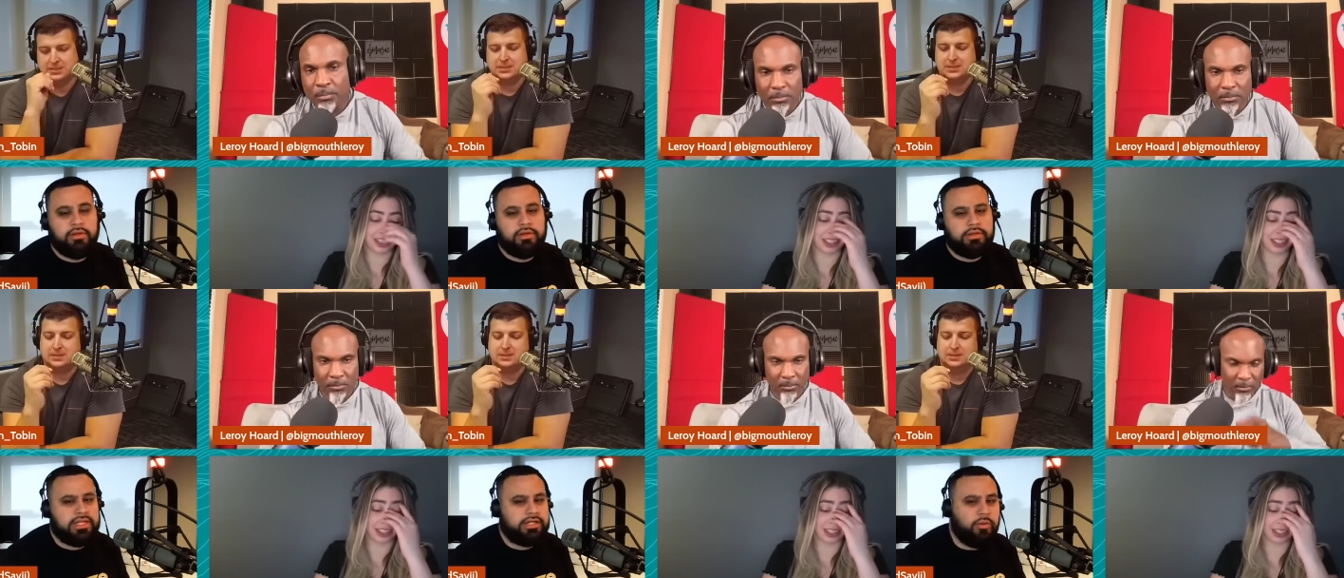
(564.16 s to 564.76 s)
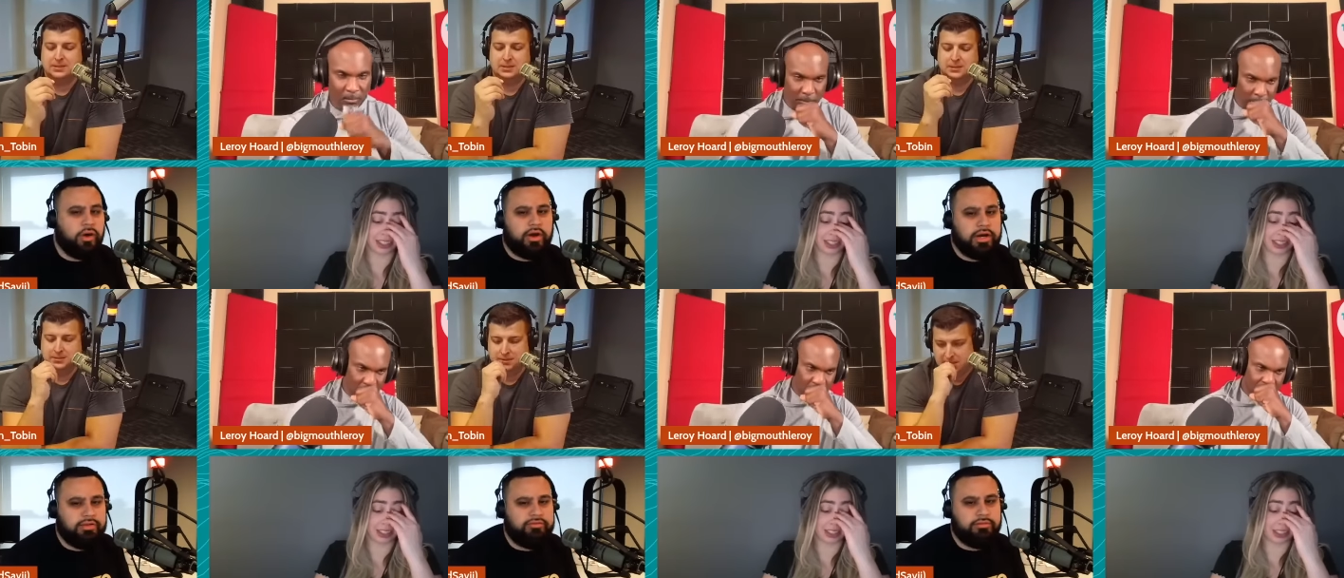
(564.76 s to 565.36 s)
Speaker 1: It's like the water
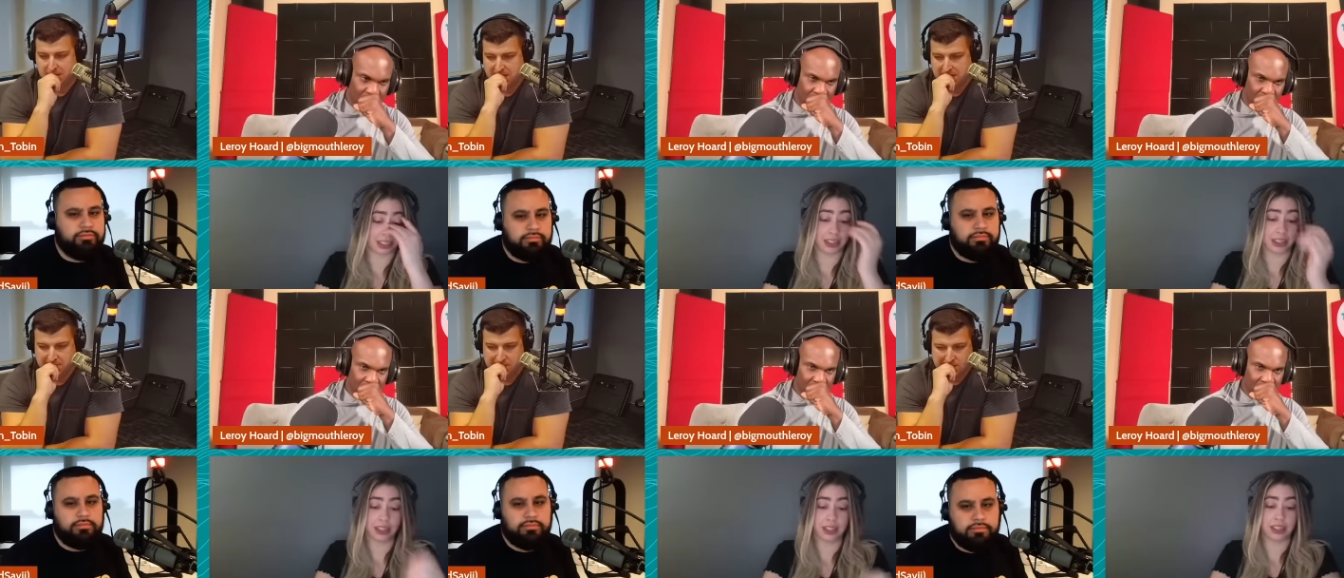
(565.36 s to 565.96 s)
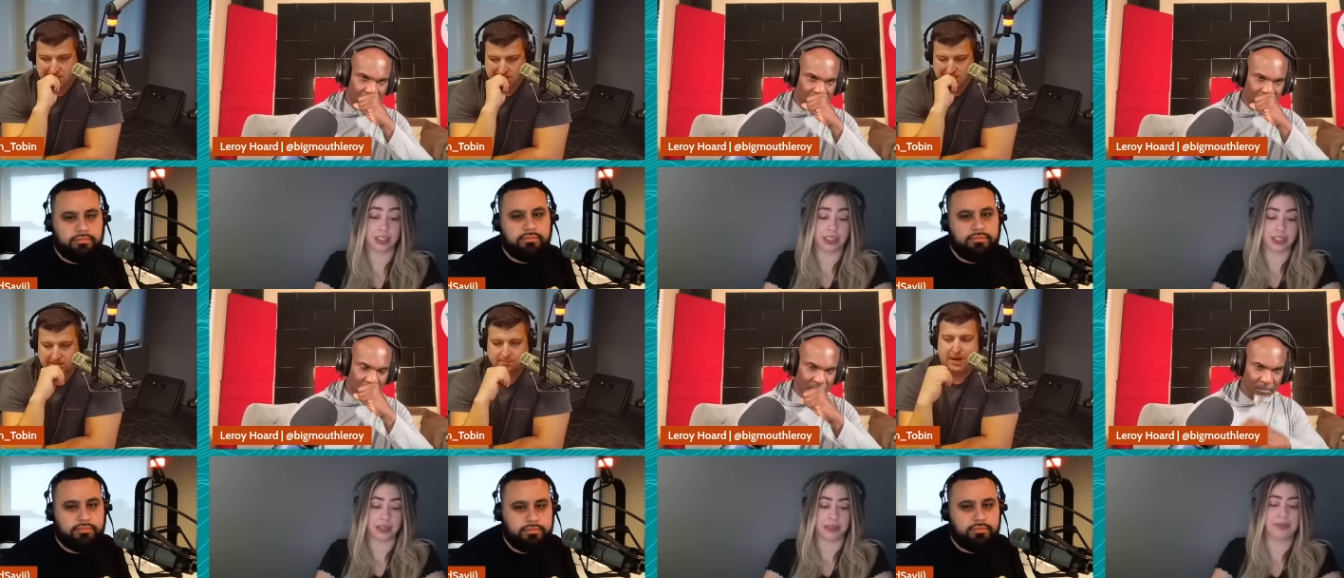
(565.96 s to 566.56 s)
I live in.
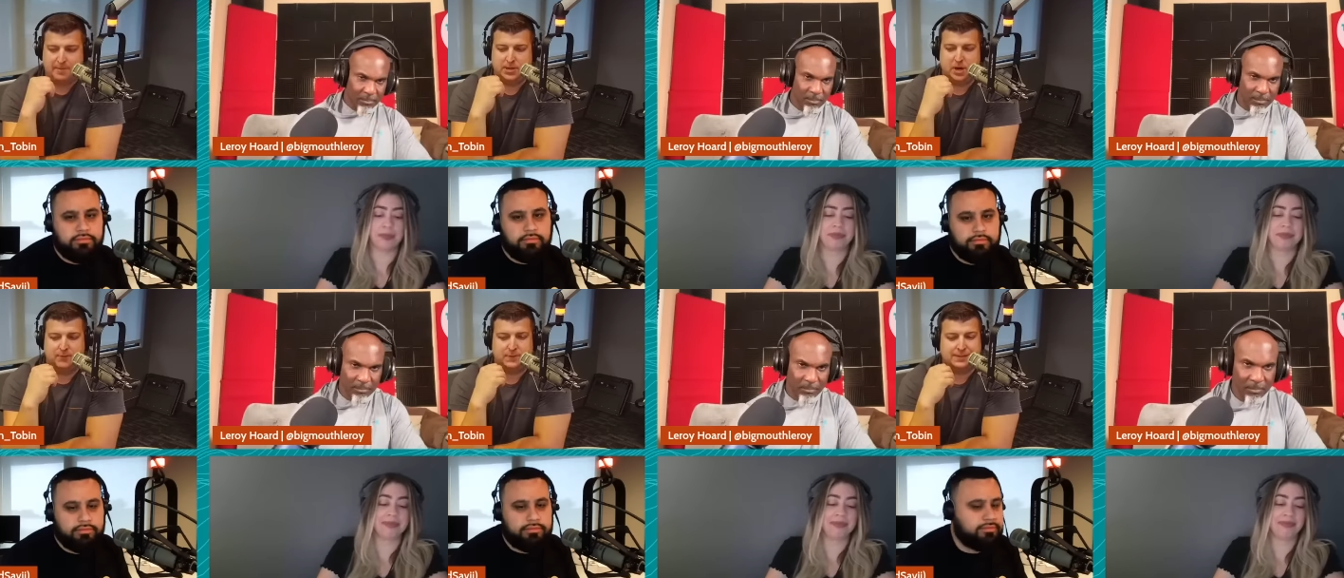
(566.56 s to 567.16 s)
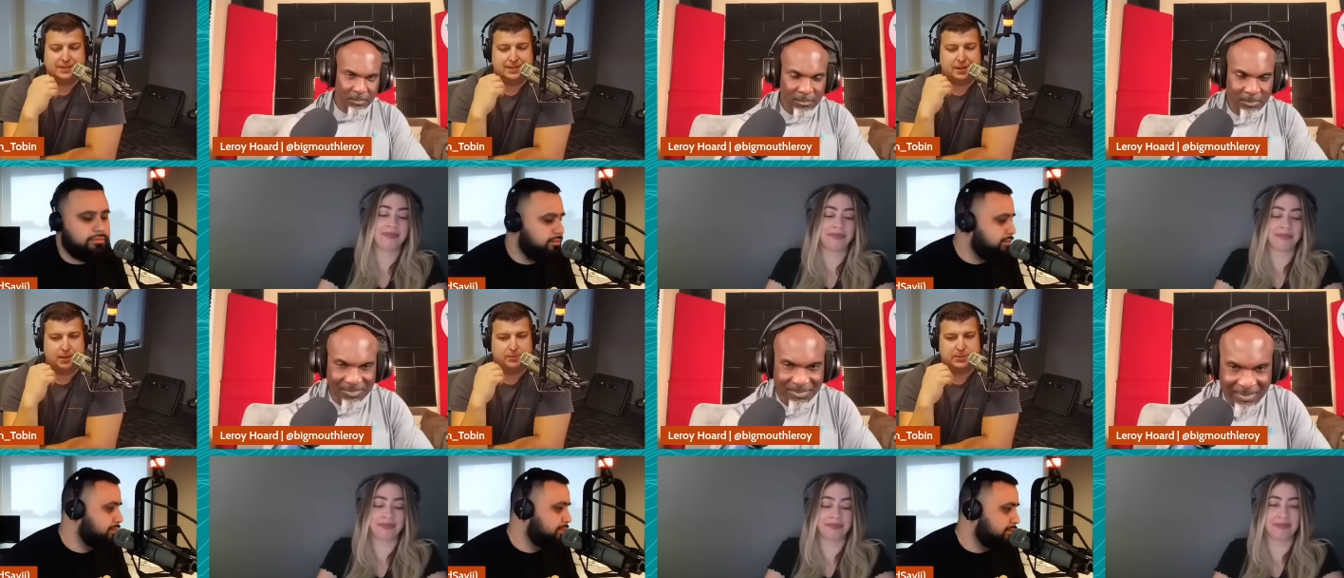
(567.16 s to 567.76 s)
Miami Dolphins uh,
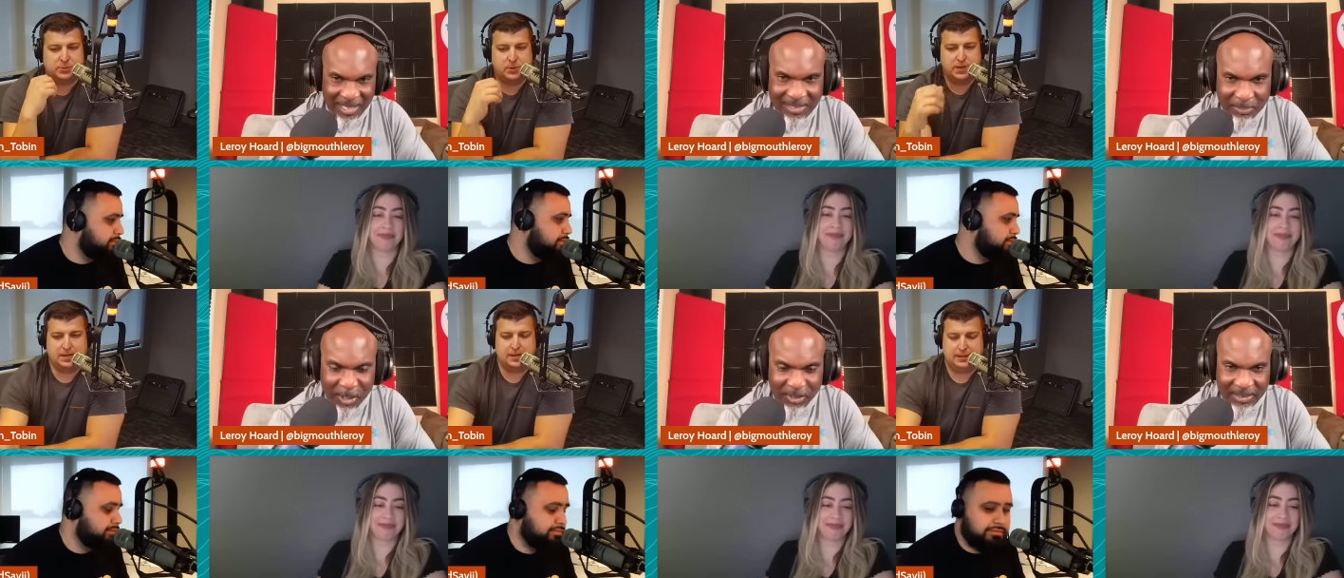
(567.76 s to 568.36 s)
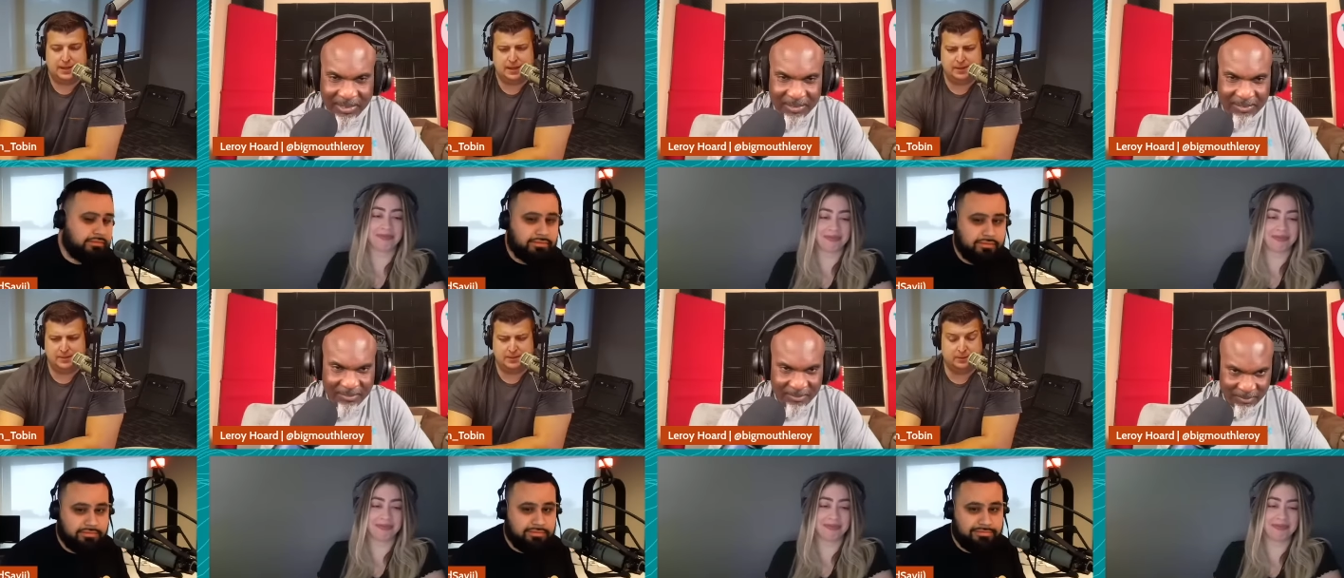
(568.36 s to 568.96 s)
coming up this That's week
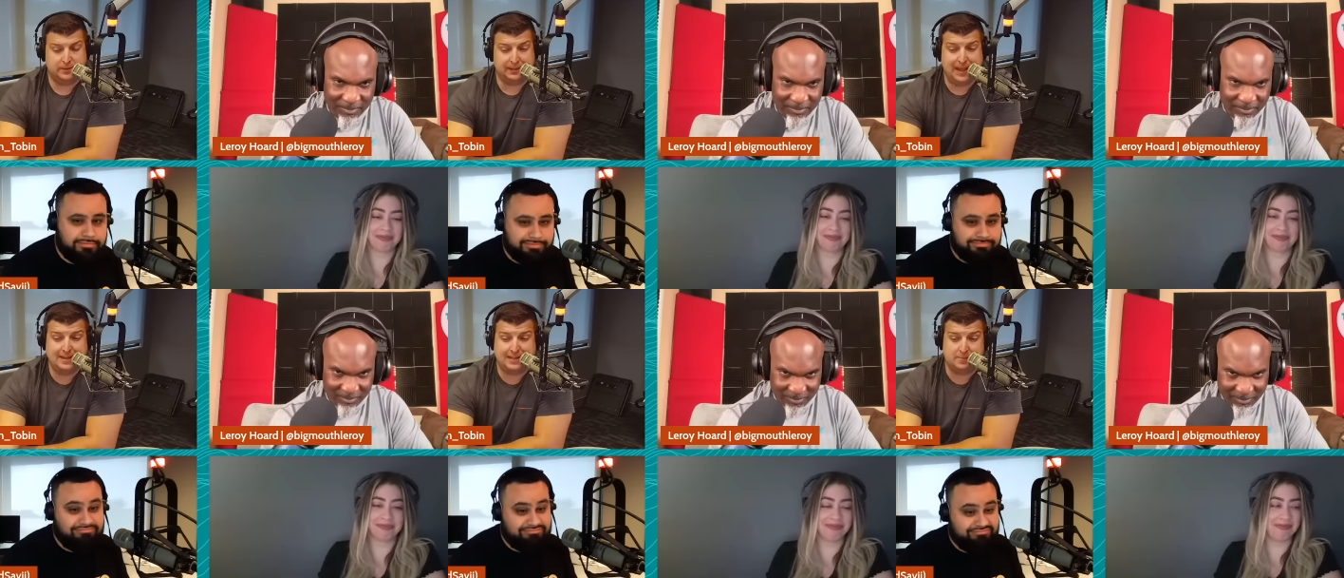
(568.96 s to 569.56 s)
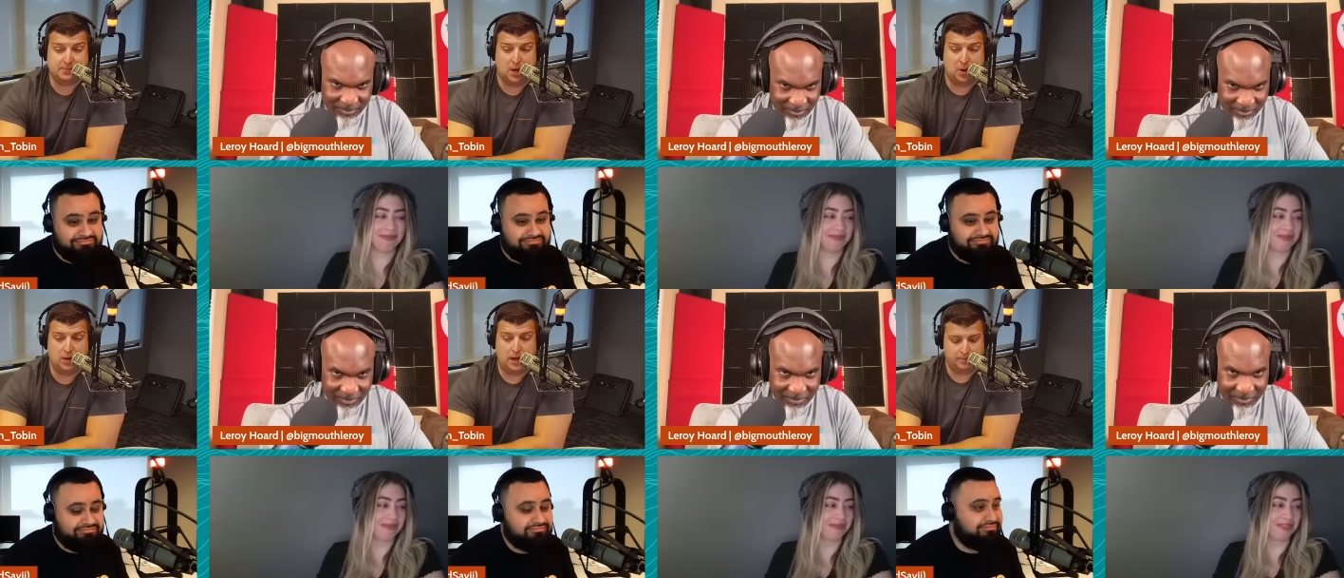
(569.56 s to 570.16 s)
the the line keeps
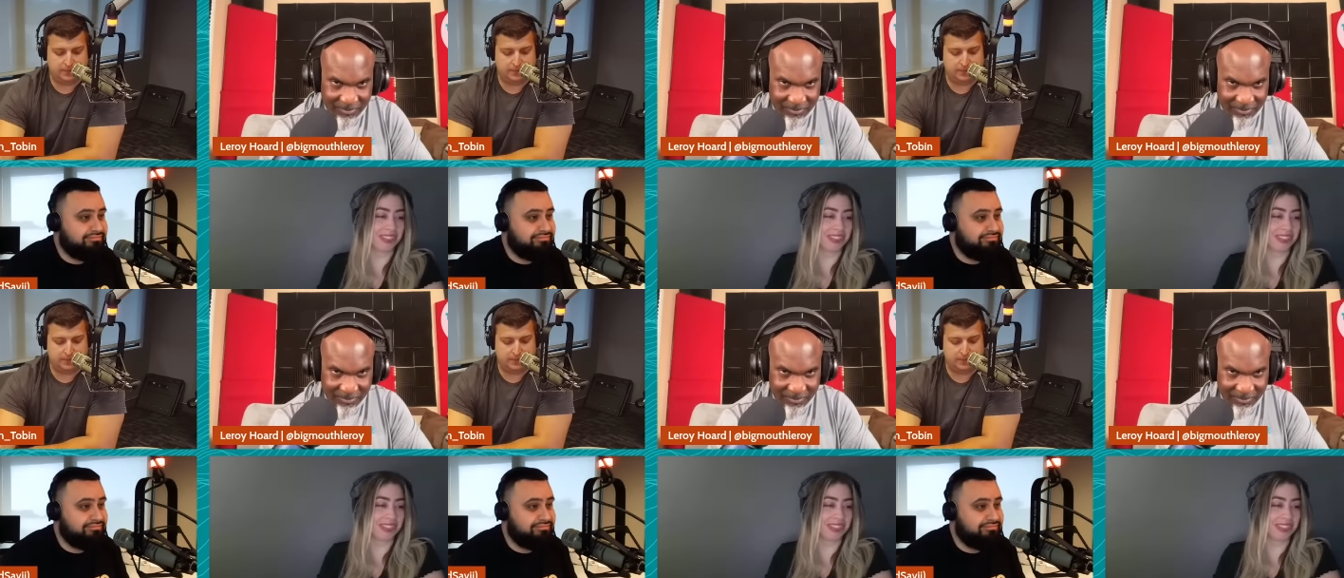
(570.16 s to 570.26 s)
going up.